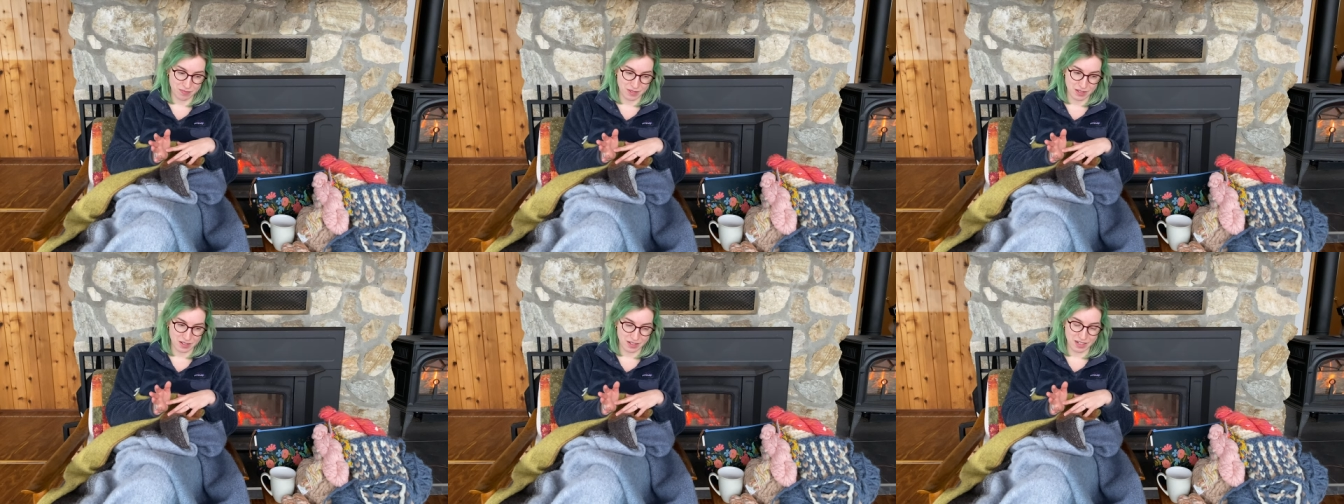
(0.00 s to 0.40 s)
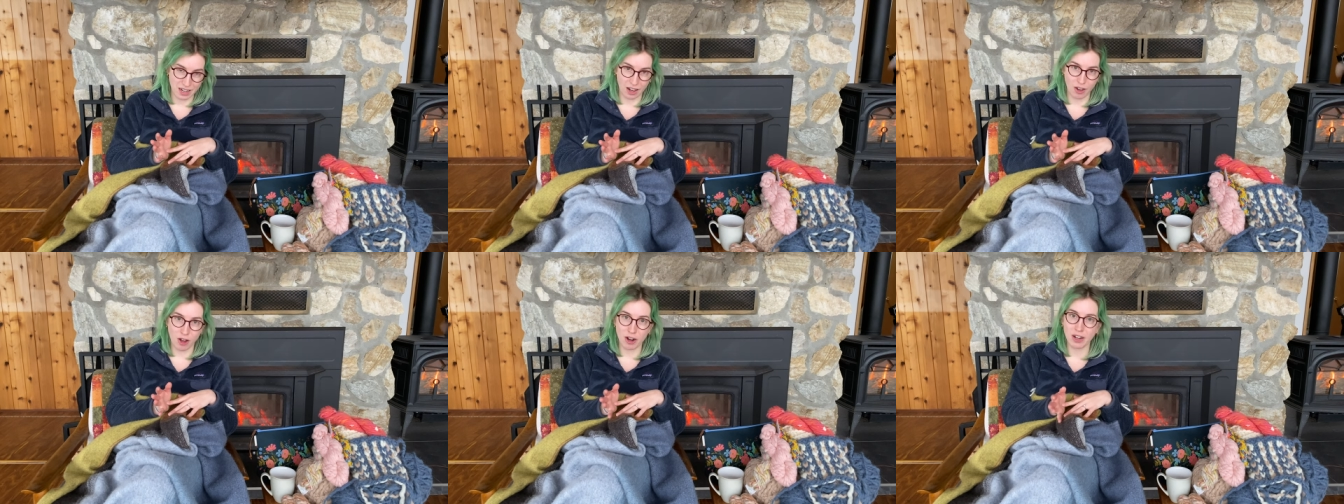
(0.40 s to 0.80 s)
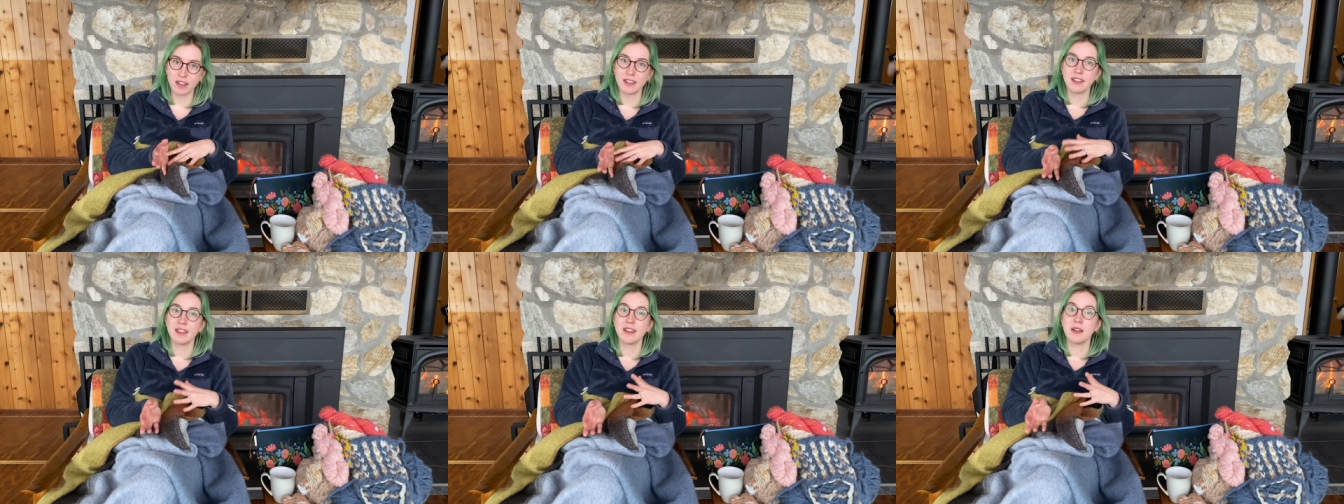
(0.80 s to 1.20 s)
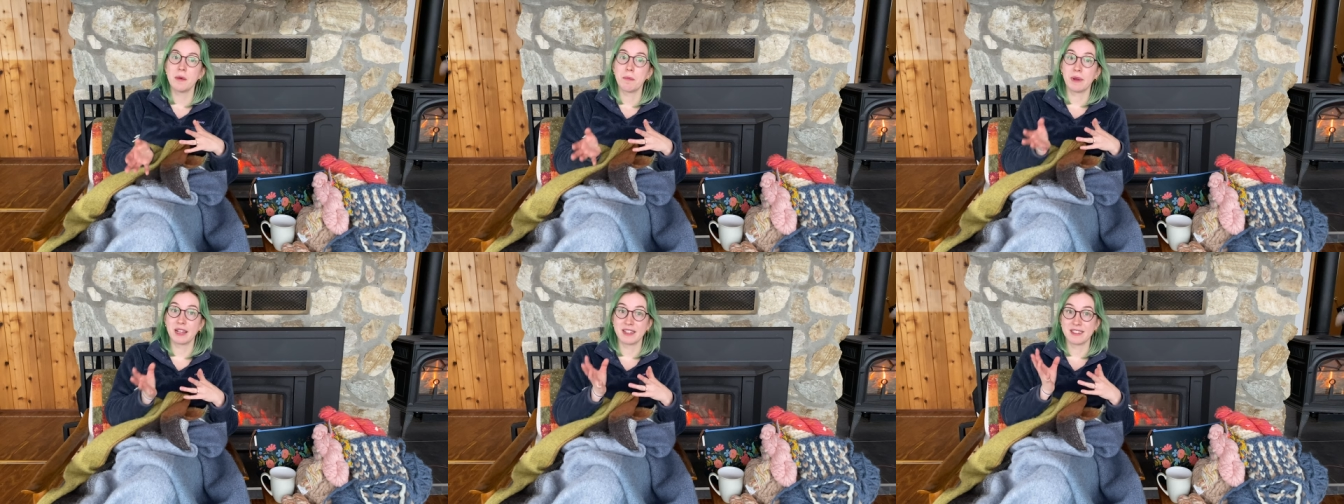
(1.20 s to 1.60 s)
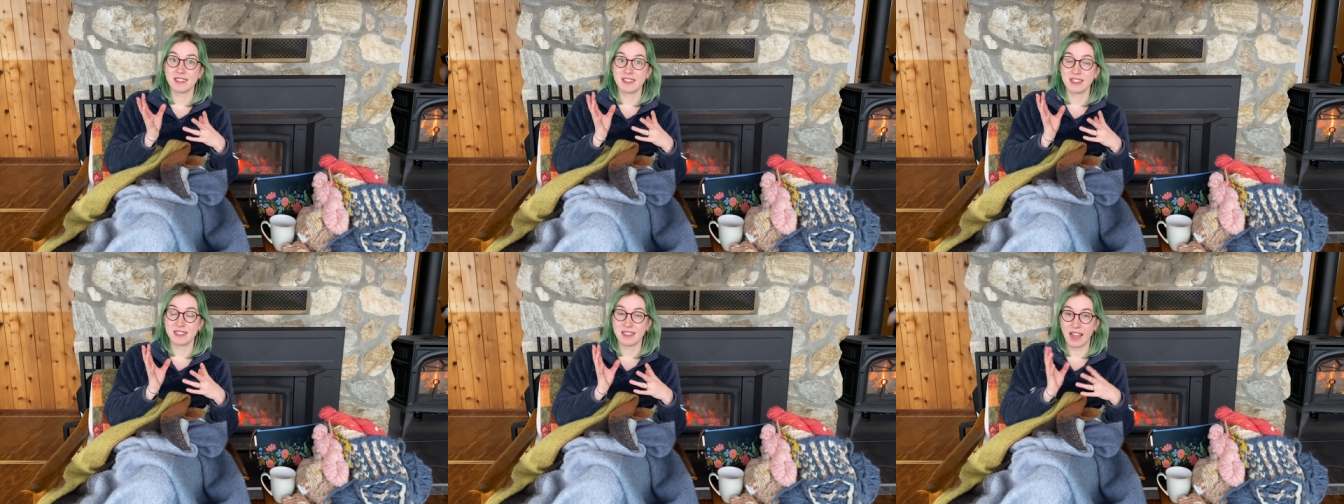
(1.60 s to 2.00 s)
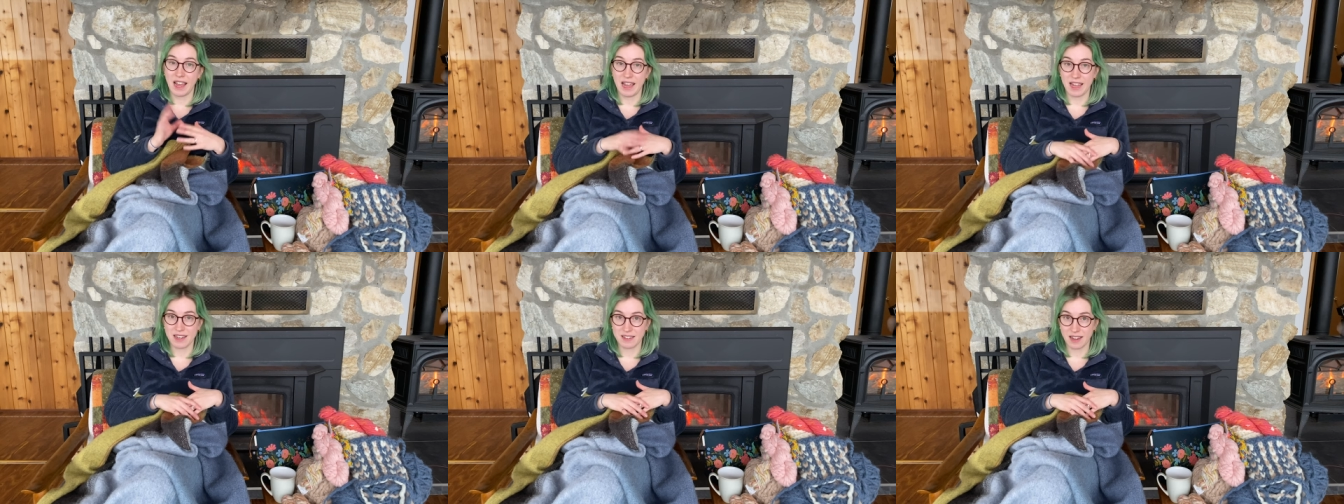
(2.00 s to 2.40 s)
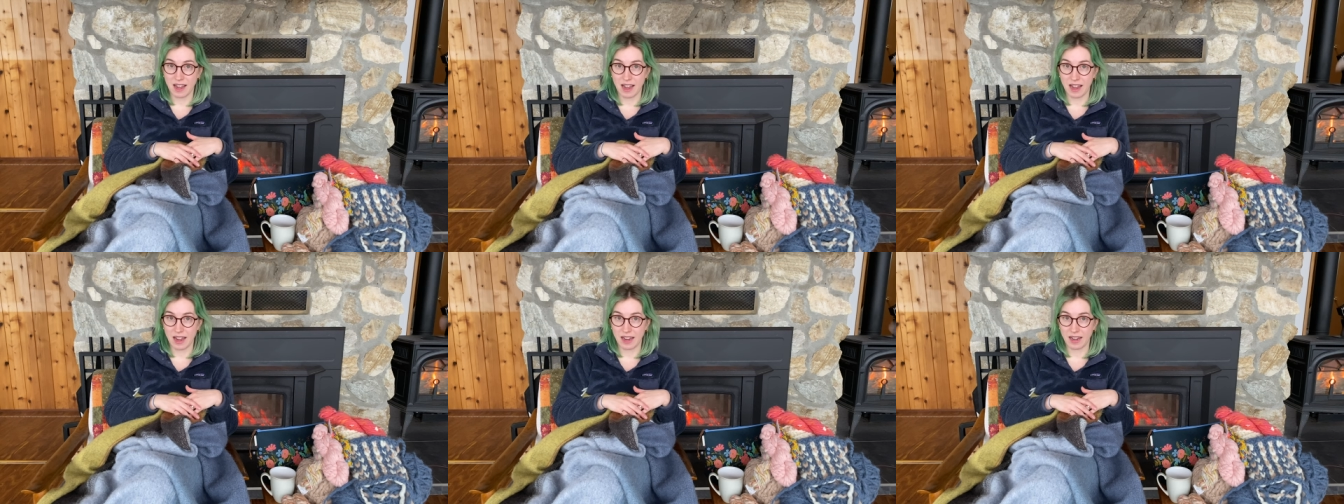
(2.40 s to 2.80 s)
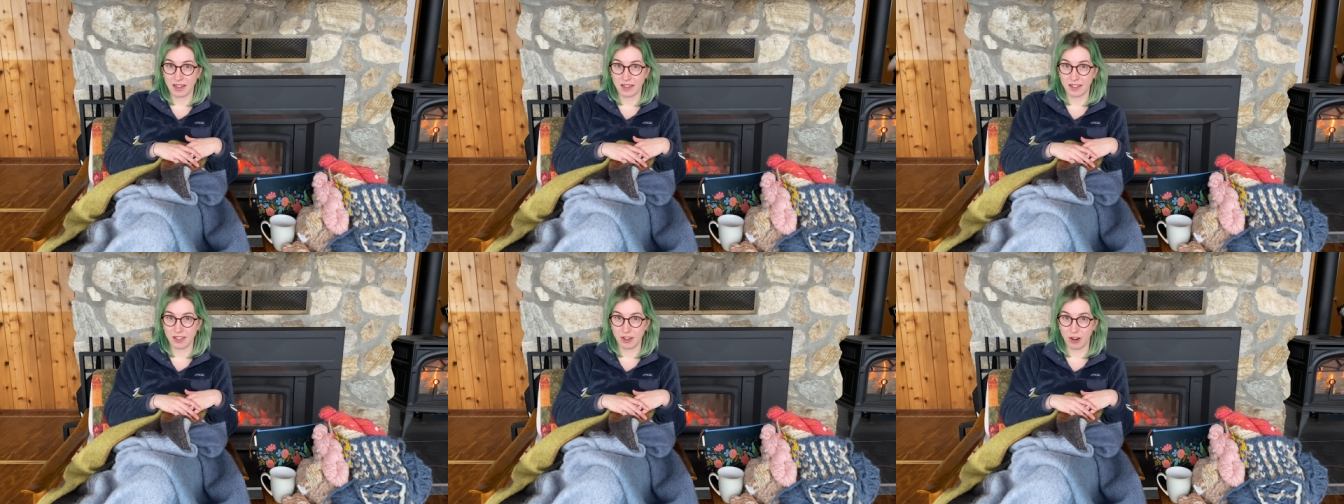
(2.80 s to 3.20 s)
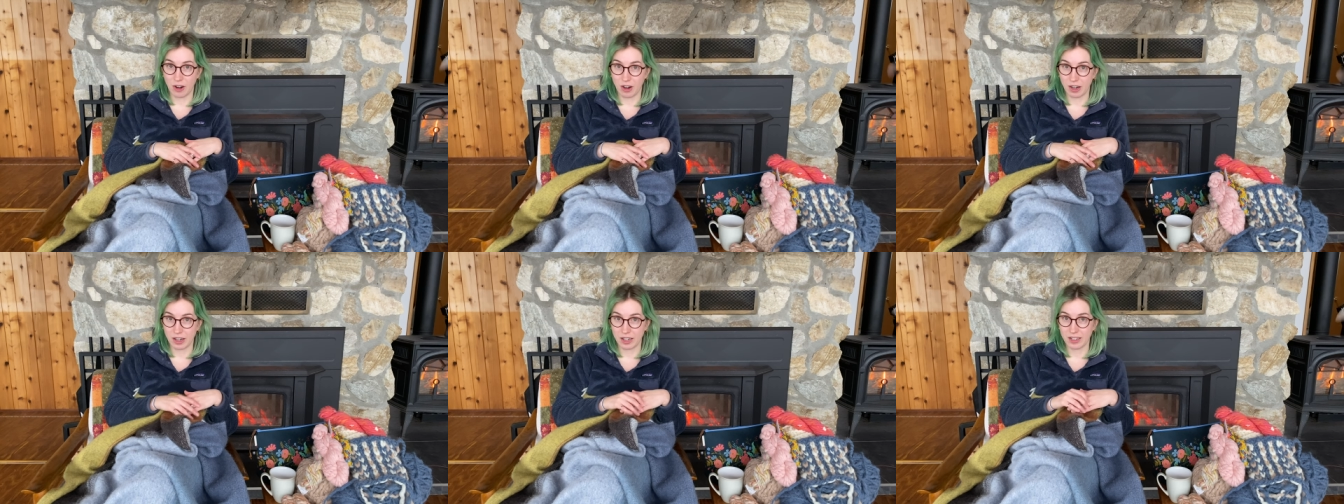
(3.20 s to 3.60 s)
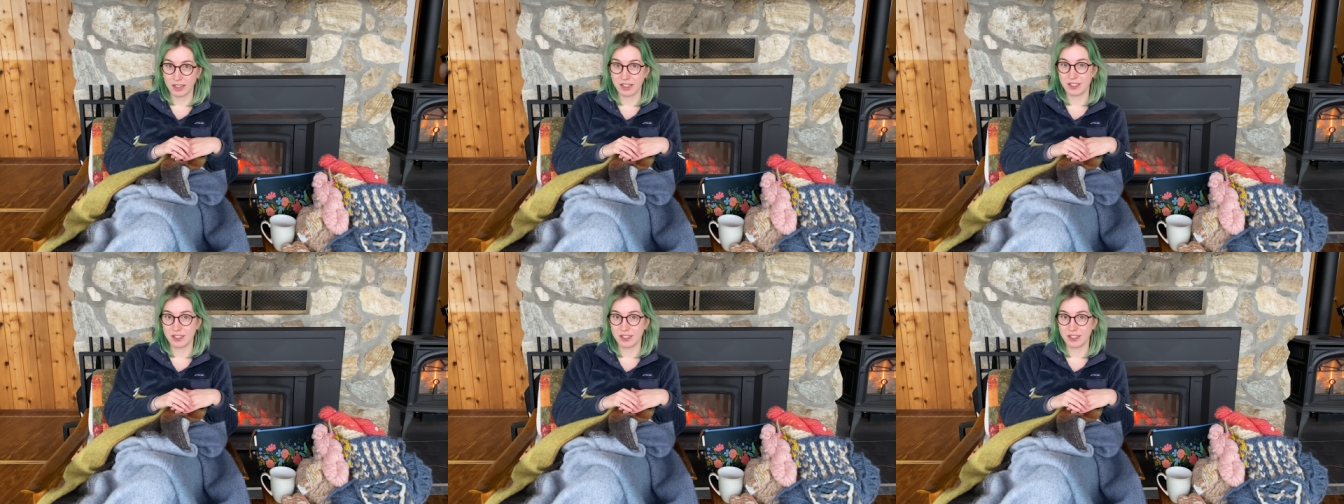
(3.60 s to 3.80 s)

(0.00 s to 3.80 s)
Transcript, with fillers: knit along, but it's this hand-dyed yarn.